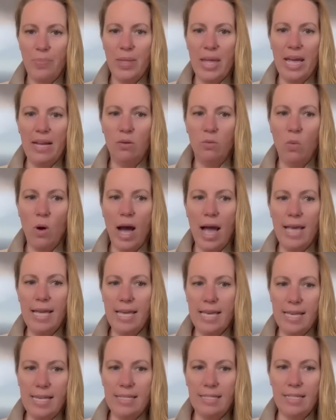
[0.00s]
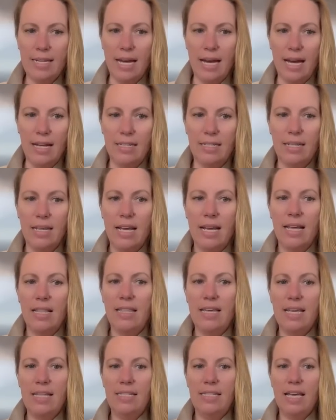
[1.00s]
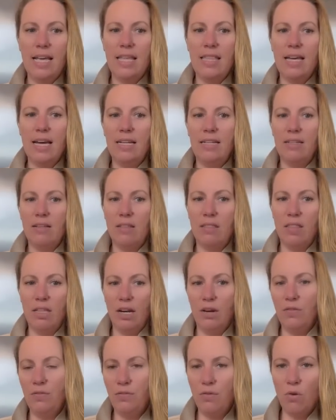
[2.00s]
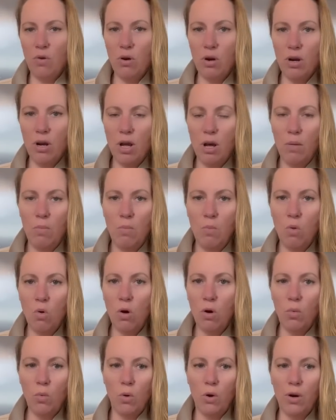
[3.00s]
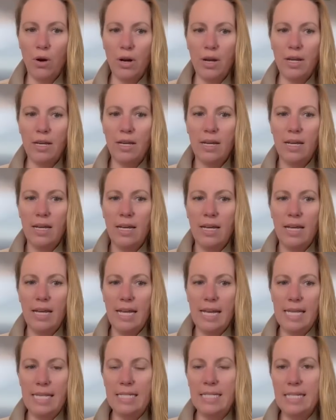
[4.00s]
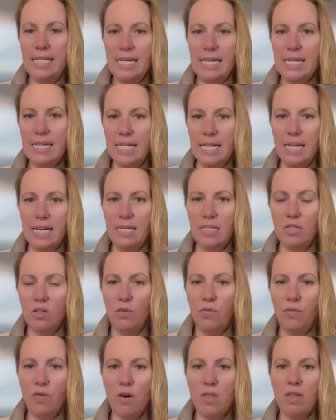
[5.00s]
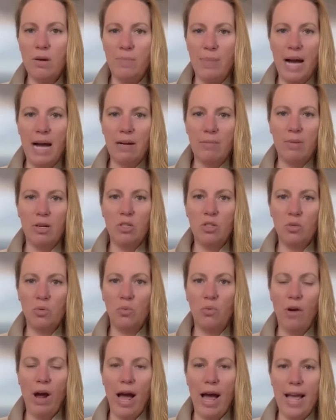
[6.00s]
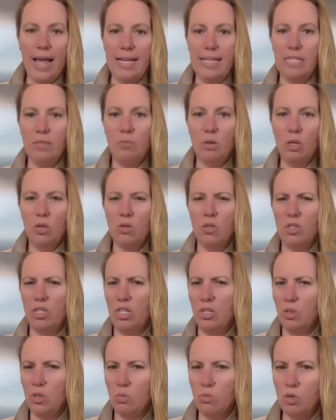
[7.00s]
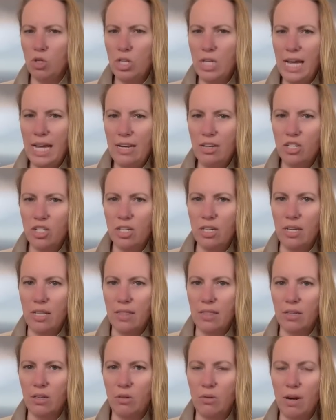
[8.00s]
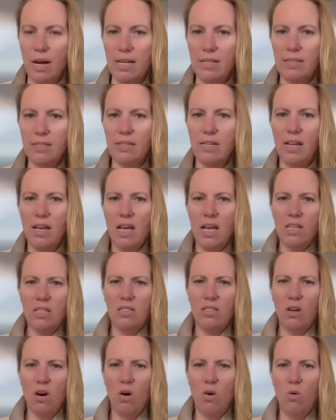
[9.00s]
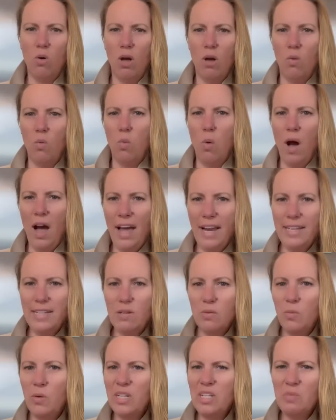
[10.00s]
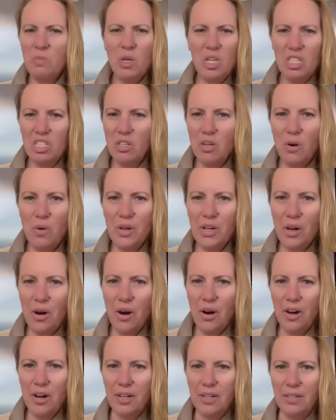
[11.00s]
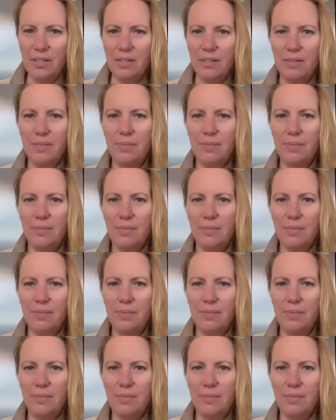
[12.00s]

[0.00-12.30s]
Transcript: And why is that? They say that therefore more work is needed for the magma to rise, because there is more tension in the crust. So what's going on?